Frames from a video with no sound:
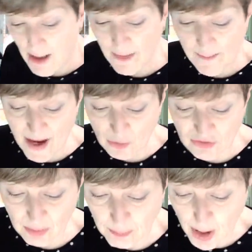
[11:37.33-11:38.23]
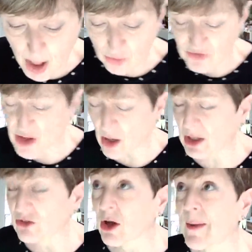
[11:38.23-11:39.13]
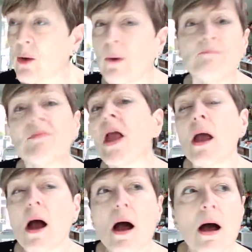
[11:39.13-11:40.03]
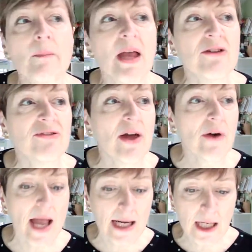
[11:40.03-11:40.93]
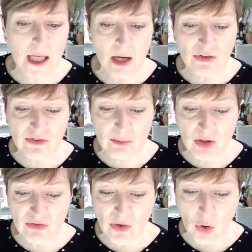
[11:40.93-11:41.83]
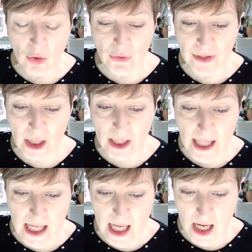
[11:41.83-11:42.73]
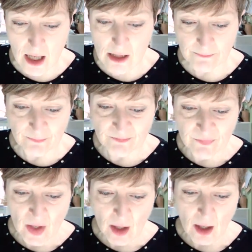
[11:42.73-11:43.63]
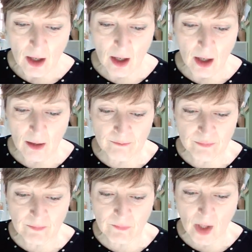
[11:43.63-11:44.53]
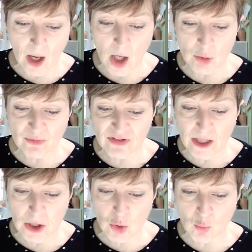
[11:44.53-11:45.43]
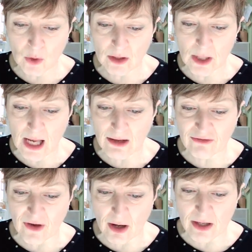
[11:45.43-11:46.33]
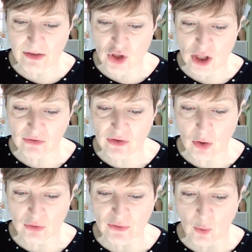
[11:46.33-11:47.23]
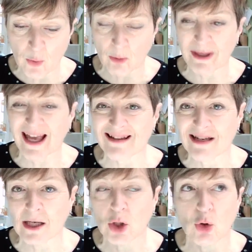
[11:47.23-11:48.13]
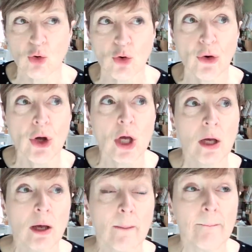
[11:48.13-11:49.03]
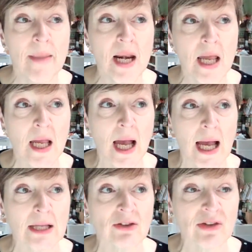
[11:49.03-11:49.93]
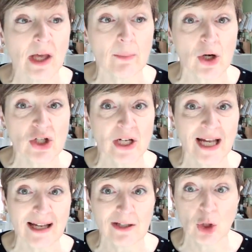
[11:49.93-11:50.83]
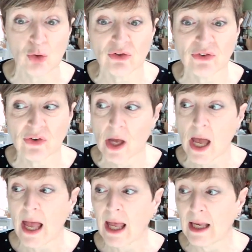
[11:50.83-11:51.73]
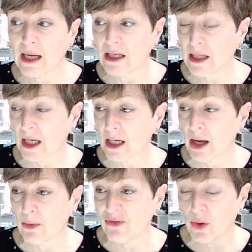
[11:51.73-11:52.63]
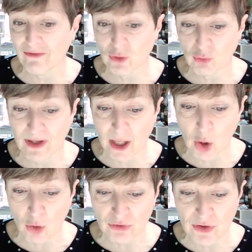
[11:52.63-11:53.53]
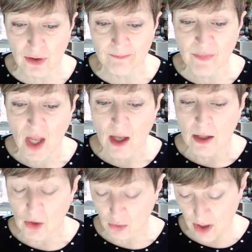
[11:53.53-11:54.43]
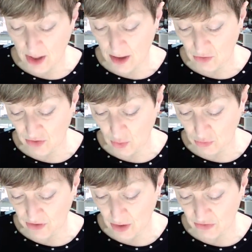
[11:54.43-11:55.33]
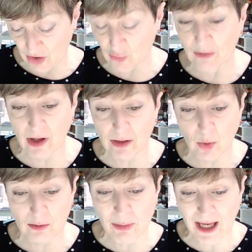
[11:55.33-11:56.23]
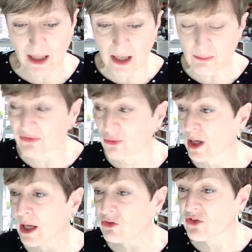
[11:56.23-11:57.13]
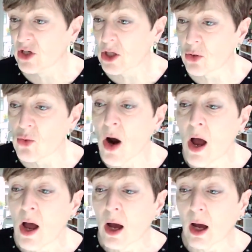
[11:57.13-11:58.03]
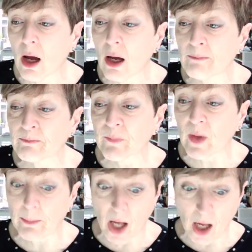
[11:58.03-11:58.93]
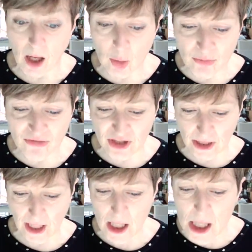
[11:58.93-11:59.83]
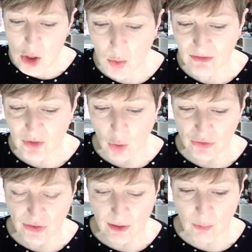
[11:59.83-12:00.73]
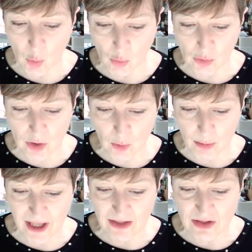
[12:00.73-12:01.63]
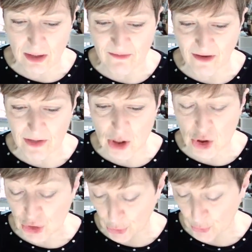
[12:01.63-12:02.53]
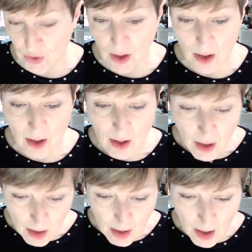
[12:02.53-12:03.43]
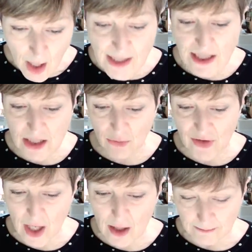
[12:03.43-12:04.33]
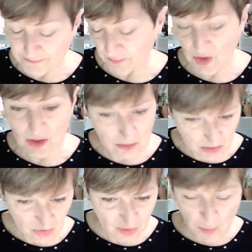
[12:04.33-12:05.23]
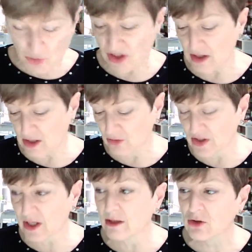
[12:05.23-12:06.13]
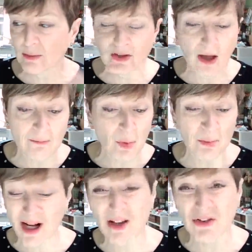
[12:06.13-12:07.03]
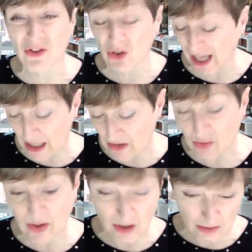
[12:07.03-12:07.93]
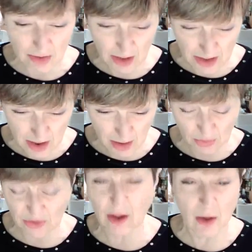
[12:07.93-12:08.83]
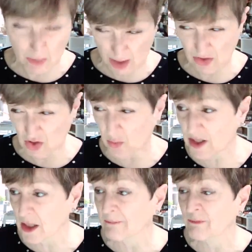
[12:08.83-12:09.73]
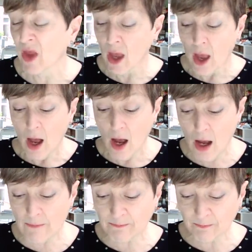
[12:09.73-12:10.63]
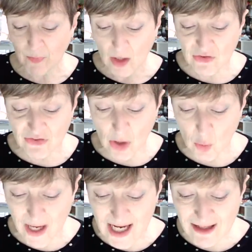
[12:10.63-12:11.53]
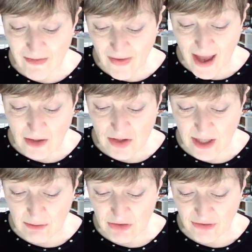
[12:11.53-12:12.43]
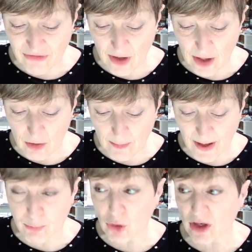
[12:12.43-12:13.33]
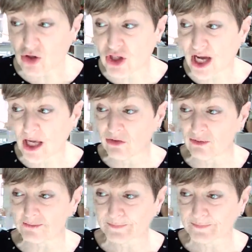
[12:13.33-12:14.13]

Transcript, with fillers: am about to post. No, let's go back one. Um, if there are any customers on here, um, hopefully you will have either just got or will be getting your Mini and Sale-A-Bration catalogues any day now if you haven't already got them. Nora, I know yours goes halfway around the world and back again before it gets to you. Um, but hopefully have got them, or you will be getting them very soon. Hi, Sylvia. Just spotted that Sylvia's there. The trouble is I haven't got my glasses on again, so I can't really see what's going on without squinting. Um, so in that, there is a flyer about product shares.